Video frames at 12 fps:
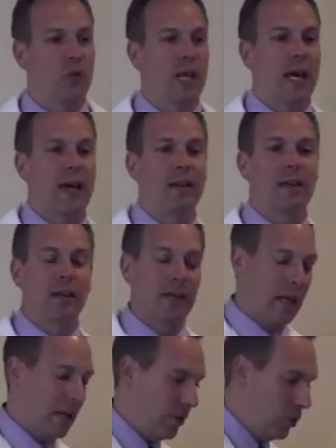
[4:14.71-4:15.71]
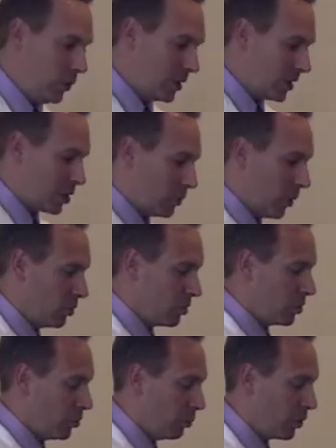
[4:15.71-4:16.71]
We had a gal who was
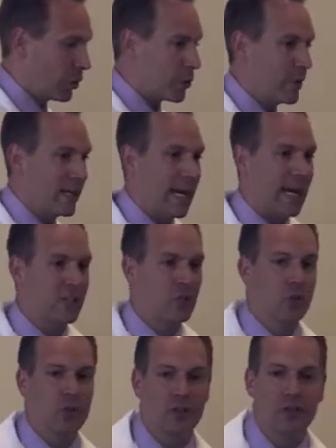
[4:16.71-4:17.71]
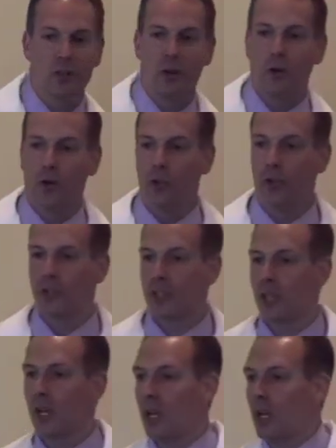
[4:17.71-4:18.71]
exposed to mercury gas 2 years ago, a
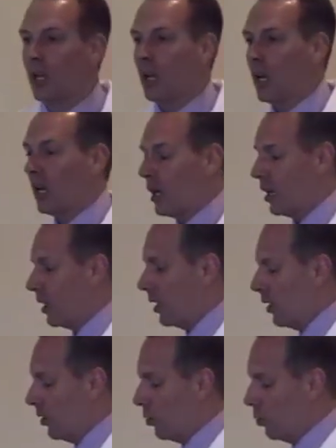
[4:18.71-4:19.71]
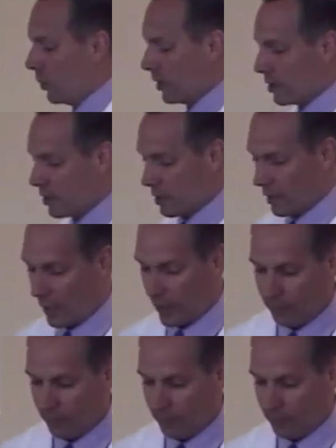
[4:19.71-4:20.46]
nurse who was